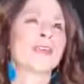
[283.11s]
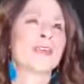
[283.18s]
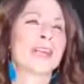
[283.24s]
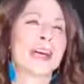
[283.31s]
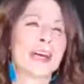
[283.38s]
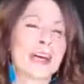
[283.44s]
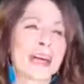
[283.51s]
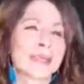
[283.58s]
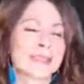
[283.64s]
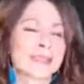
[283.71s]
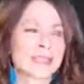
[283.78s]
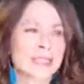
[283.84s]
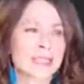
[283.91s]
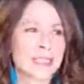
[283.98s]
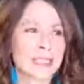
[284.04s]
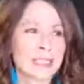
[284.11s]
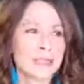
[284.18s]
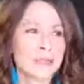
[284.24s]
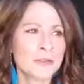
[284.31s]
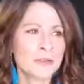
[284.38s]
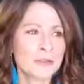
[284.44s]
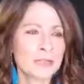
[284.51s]
I think
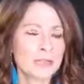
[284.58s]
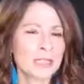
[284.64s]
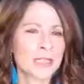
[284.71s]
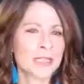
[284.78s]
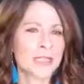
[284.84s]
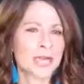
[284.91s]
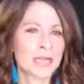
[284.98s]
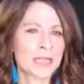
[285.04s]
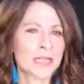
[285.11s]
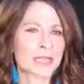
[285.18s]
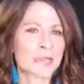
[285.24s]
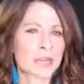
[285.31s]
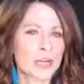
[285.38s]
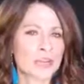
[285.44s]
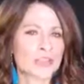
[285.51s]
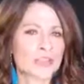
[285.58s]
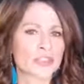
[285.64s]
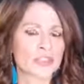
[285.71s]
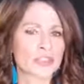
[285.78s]
it would have been last March.